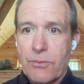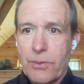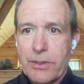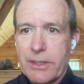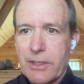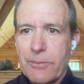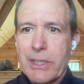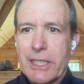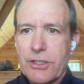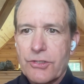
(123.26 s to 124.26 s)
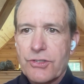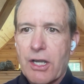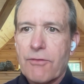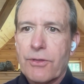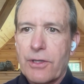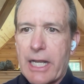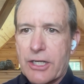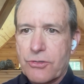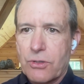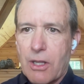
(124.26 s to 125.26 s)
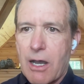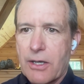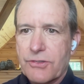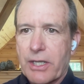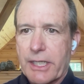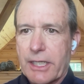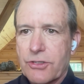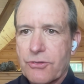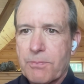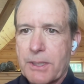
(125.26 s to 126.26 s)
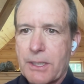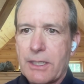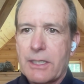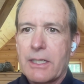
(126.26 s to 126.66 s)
We, that we can discover the natural laws like entropy,